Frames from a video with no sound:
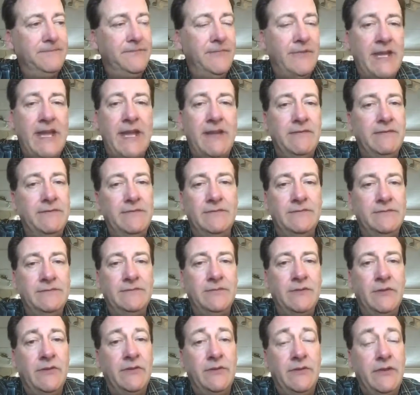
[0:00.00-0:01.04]
that
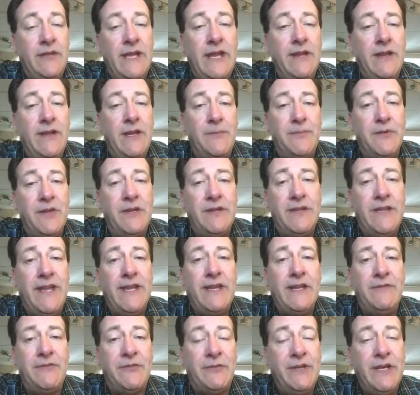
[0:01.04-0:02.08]
ended up in a
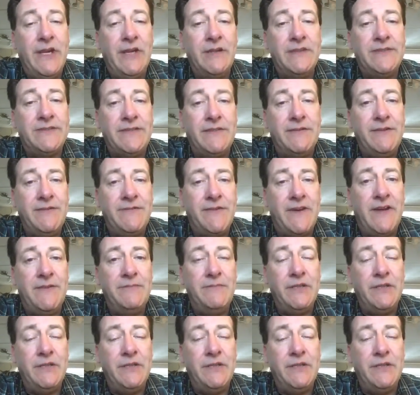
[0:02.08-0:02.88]
negative $375